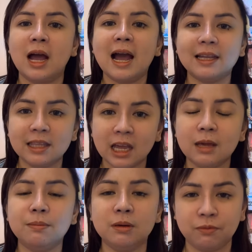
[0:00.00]
a
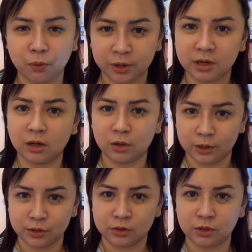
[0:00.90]
day before the
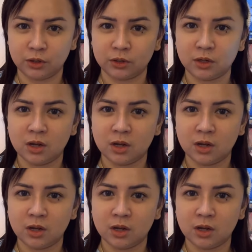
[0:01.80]
concert.